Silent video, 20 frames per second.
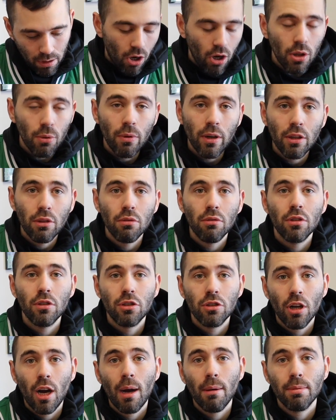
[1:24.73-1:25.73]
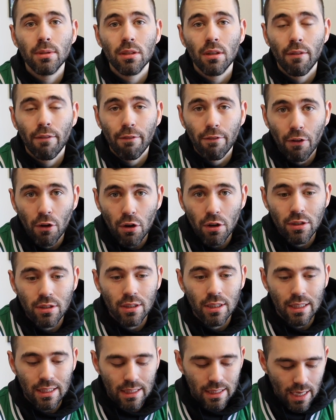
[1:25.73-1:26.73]
all the way through the shop's
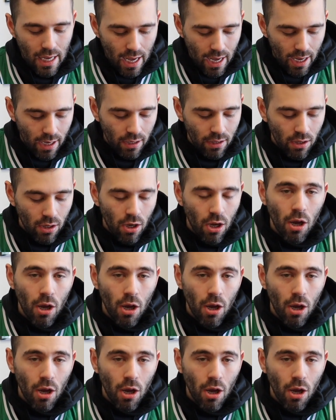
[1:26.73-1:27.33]
first day